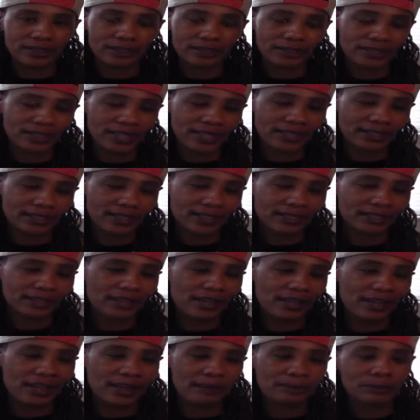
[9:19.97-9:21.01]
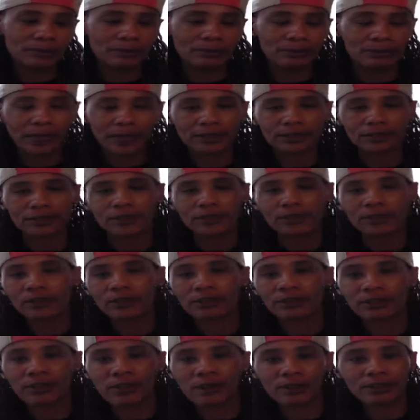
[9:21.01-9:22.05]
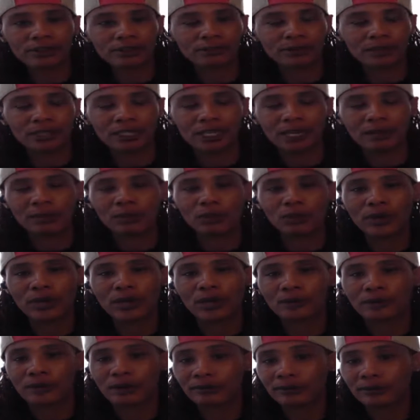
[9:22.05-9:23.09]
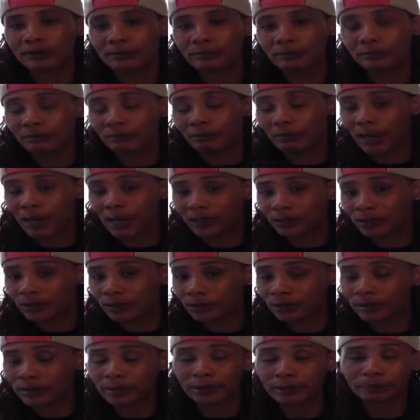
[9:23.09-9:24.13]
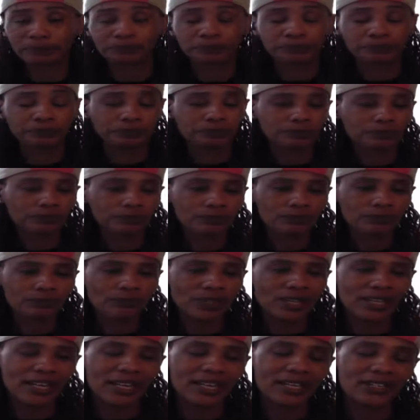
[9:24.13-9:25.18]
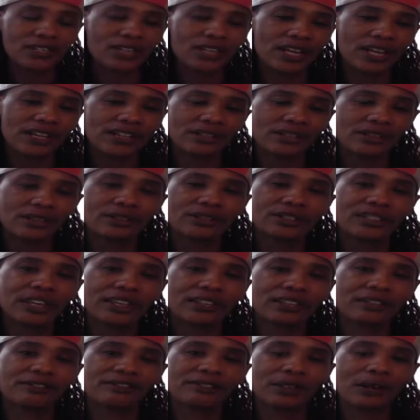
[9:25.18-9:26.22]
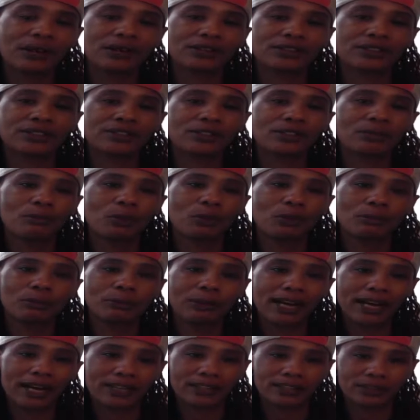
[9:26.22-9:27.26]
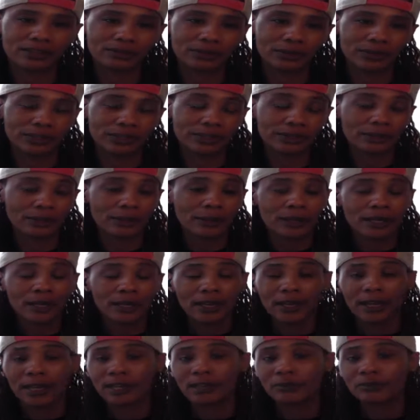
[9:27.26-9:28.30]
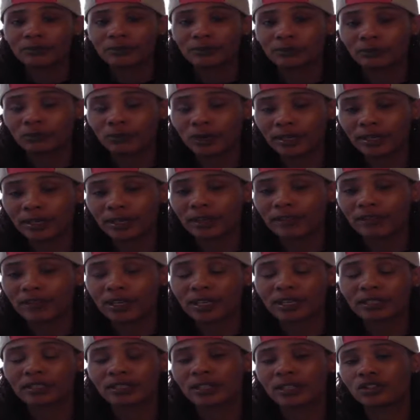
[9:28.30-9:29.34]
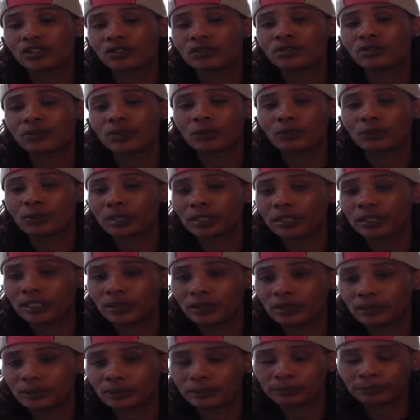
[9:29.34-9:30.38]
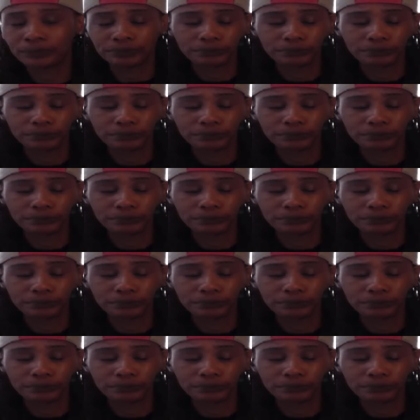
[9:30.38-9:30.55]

take that time to monitor your thoughts, become aware of them, monitor them, and change those negative thoughts into more positive ones. And one of the things that you can really do